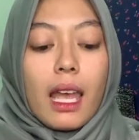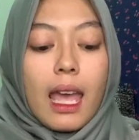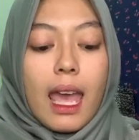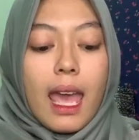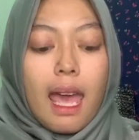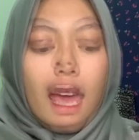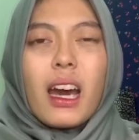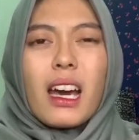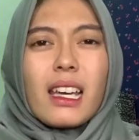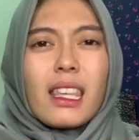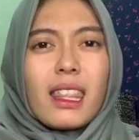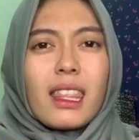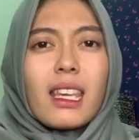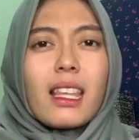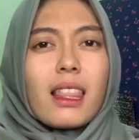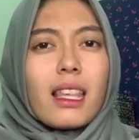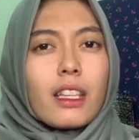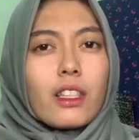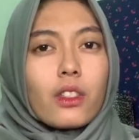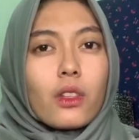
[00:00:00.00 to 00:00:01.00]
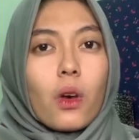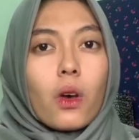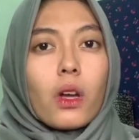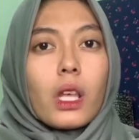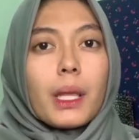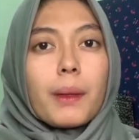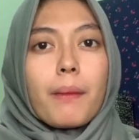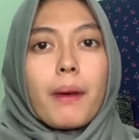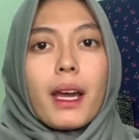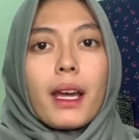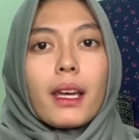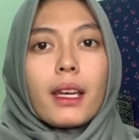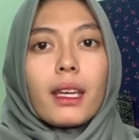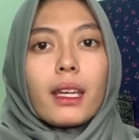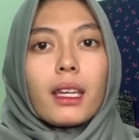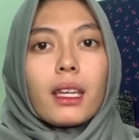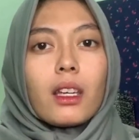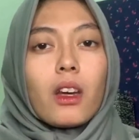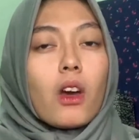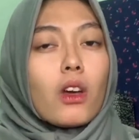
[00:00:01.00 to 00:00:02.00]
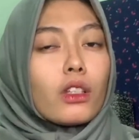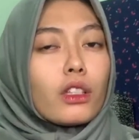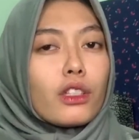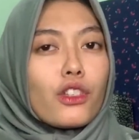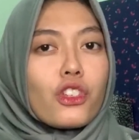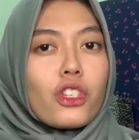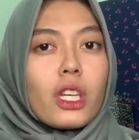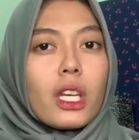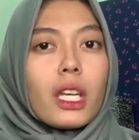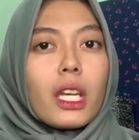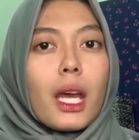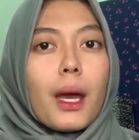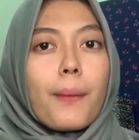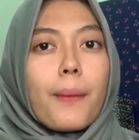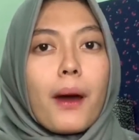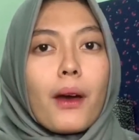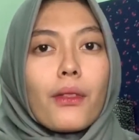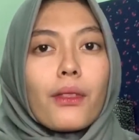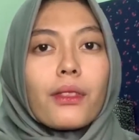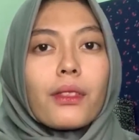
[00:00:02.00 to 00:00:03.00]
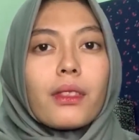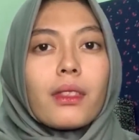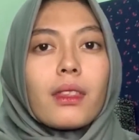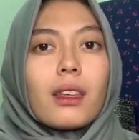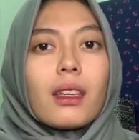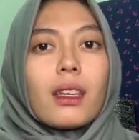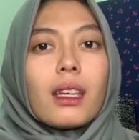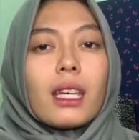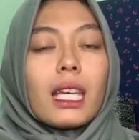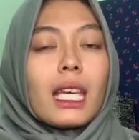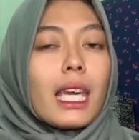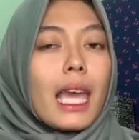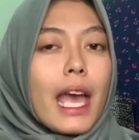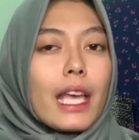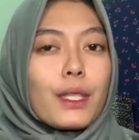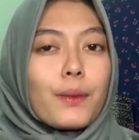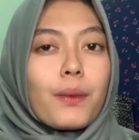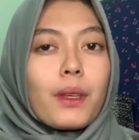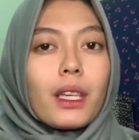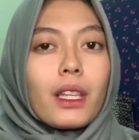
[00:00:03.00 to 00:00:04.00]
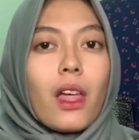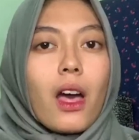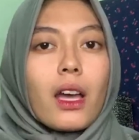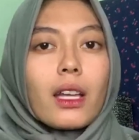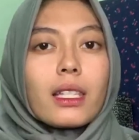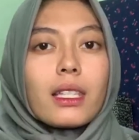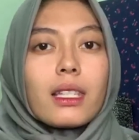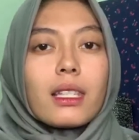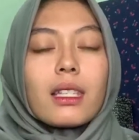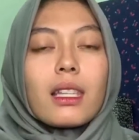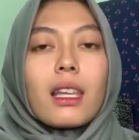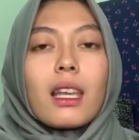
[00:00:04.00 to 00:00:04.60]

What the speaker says: And I think that's all my conclusion about ESP class.